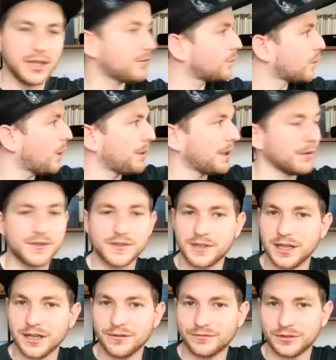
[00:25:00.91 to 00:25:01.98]
You've got to be able to
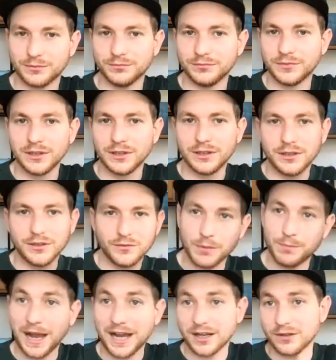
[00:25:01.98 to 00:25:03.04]
see it from the
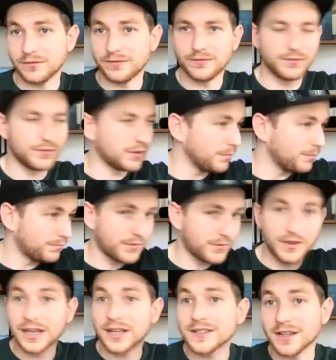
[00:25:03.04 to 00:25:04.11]
back of the
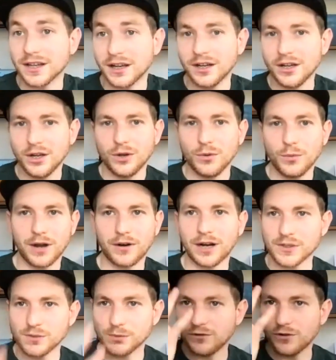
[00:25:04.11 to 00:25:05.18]
theatre.
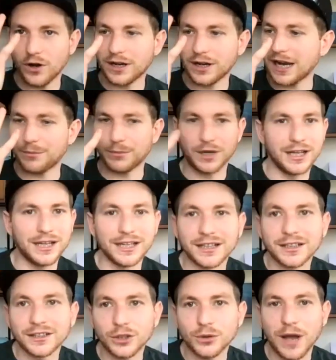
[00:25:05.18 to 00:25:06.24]
Whereas mm. when you've got a camera
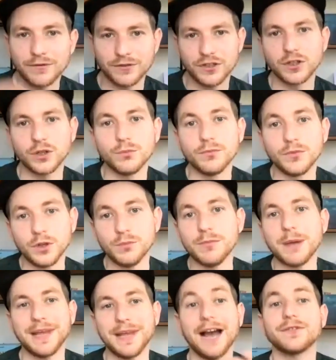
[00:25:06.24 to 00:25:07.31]
here, you have to do, you
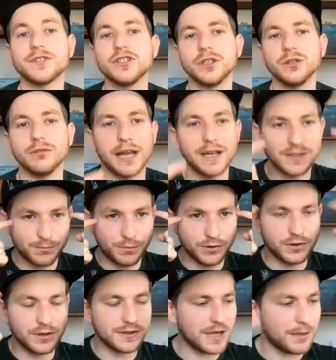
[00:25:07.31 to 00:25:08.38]
maybe have to do less, but
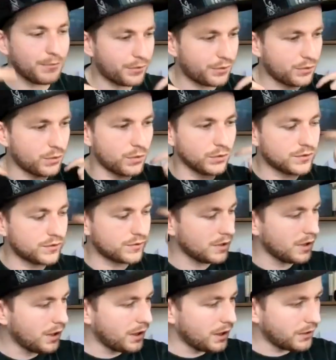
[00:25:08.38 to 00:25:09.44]
the same thoughts,
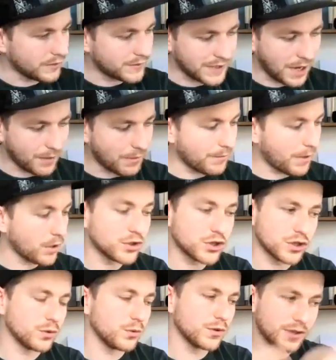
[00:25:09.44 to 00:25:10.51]
the same
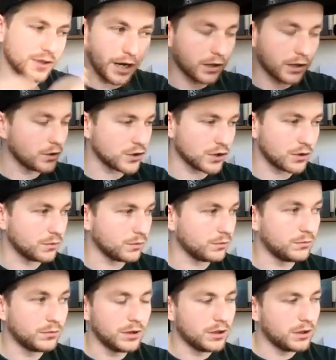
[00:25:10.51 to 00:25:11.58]
emotional,
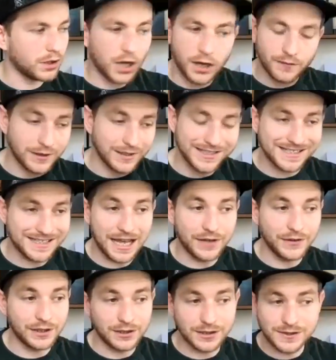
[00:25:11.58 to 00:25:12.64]
psychological kind of
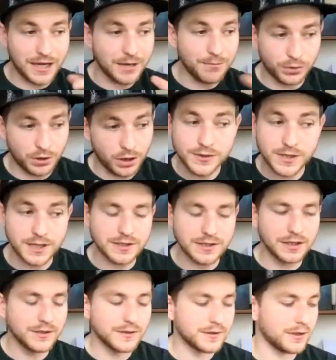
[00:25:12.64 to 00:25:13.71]
understanding, the same
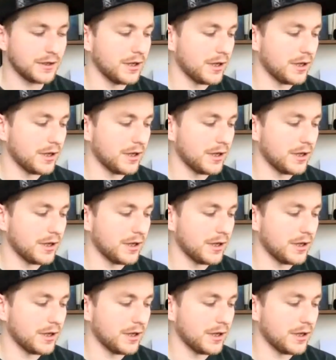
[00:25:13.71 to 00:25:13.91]
processes.